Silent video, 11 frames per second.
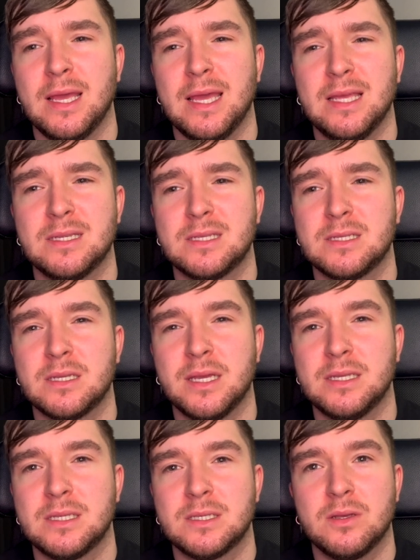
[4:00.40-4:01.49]
it's
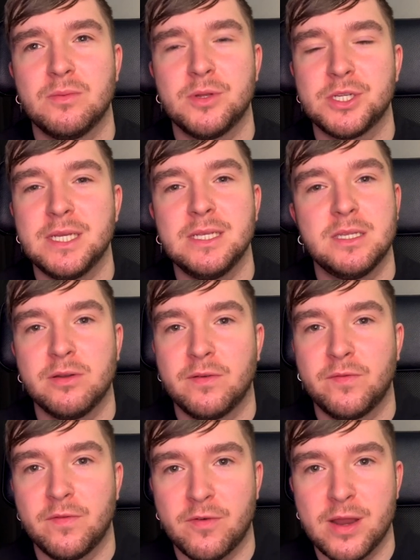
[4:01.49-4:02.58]
it's so much easier
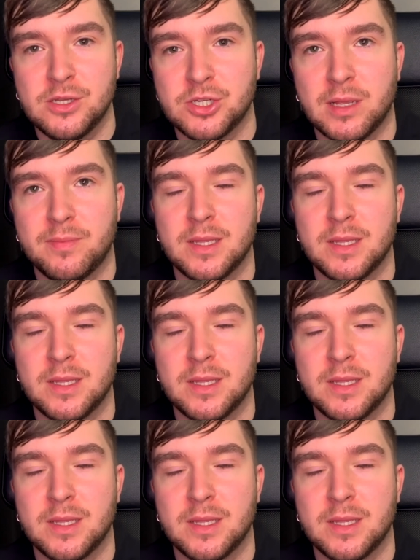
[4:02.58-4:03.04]
of a friendship.